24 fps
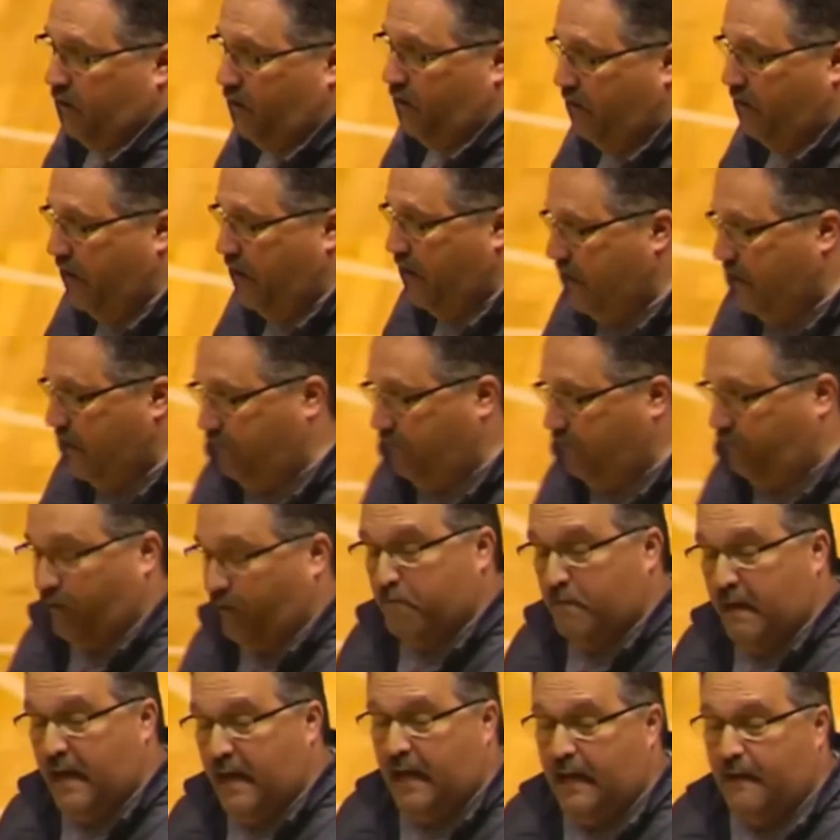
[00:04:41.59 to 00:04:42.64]
anything from
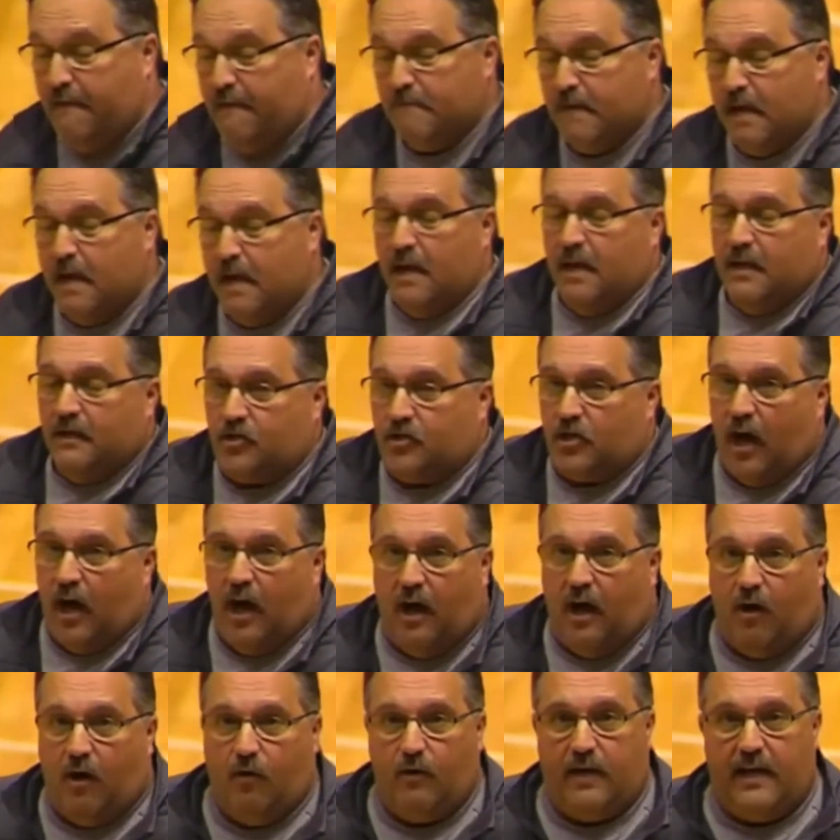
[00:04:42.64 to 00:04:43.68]
me.
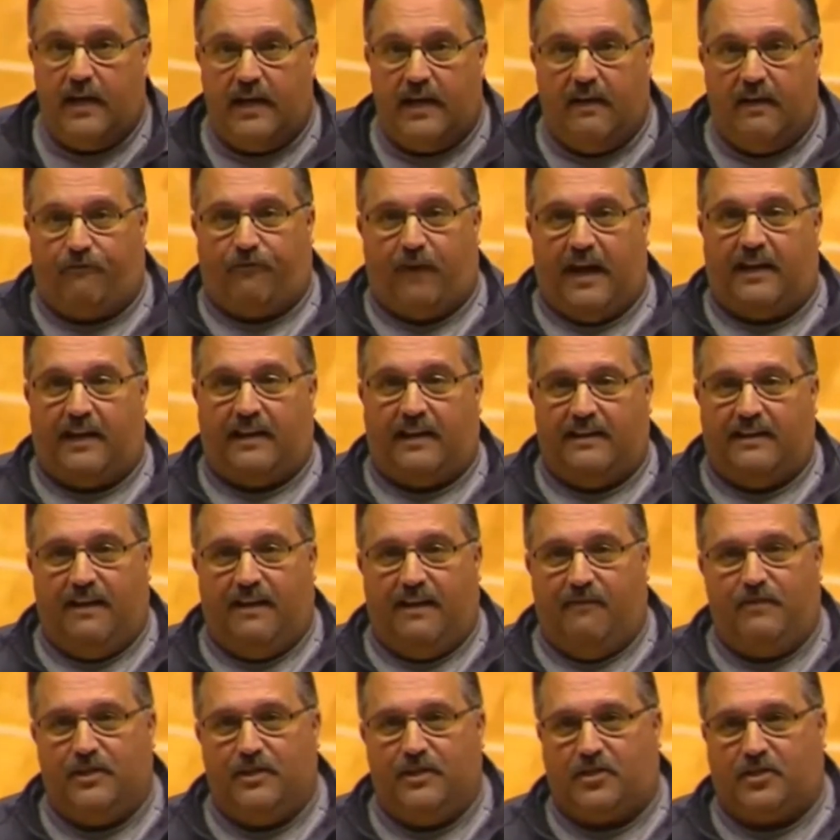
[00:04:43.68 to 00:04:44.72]
So if I can
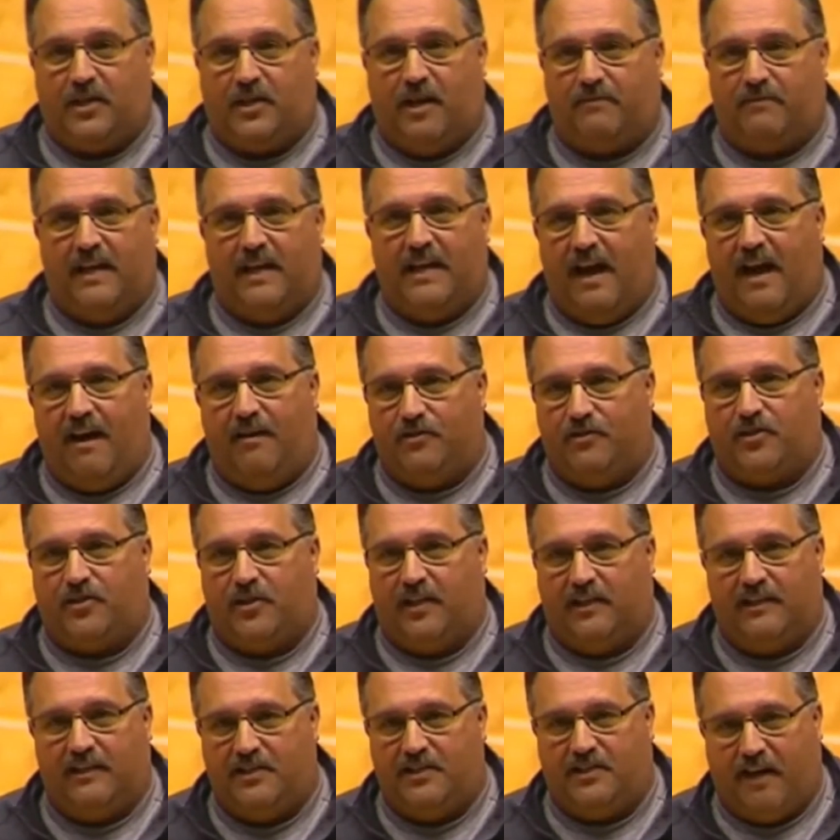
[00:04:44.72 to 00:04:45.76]
give you something else,
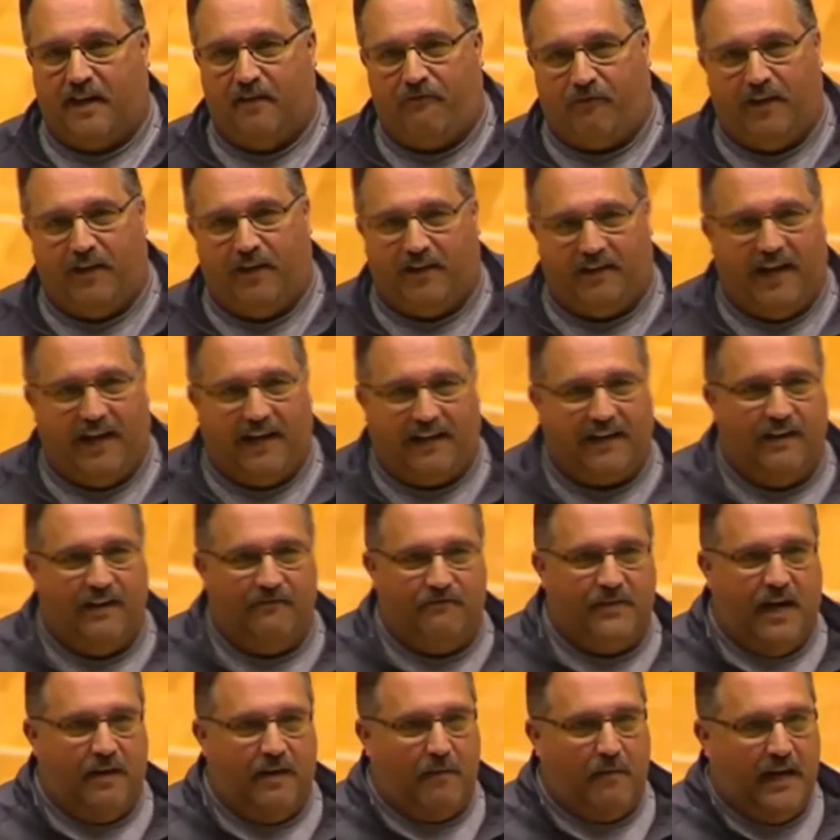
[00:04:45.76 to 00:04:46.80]
at least I feel like I've
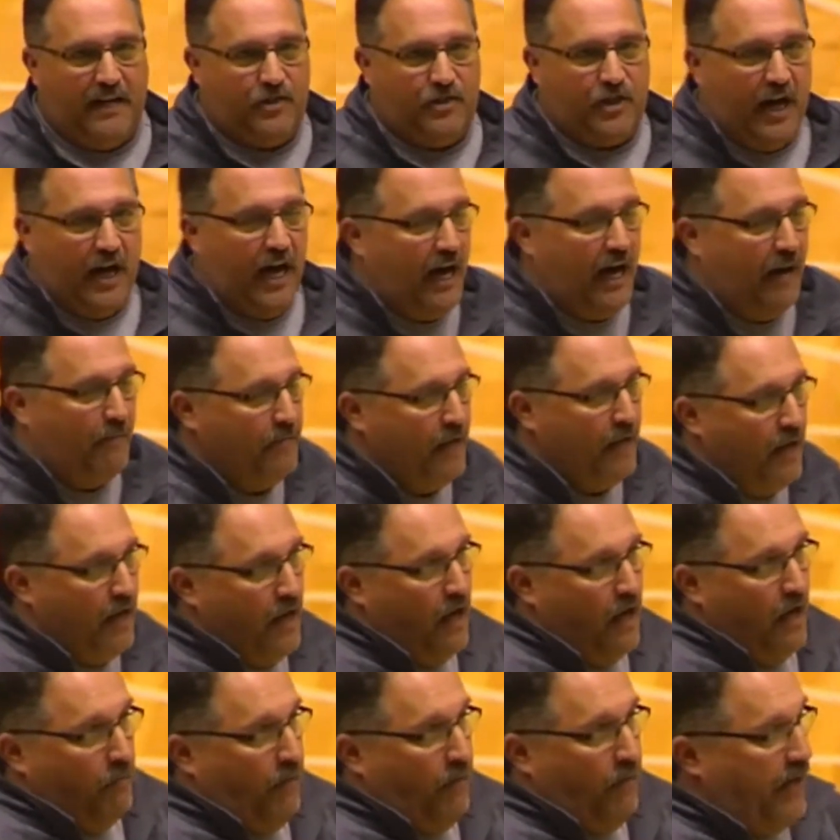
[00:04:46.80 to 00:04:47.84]
done my job.
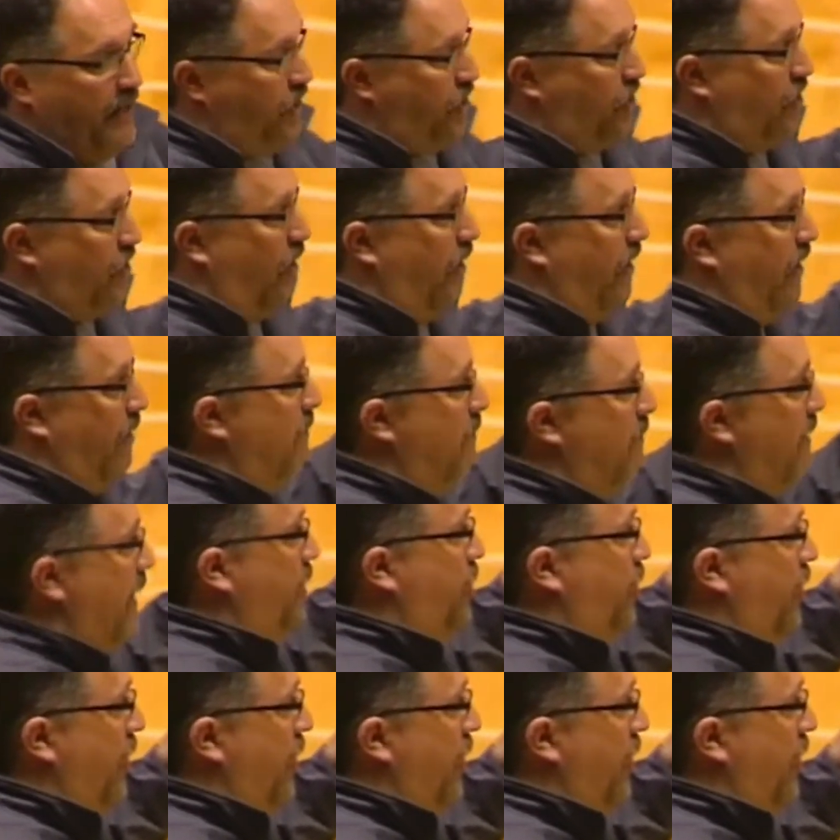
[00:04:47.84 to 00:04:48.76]
But he sort of mentioned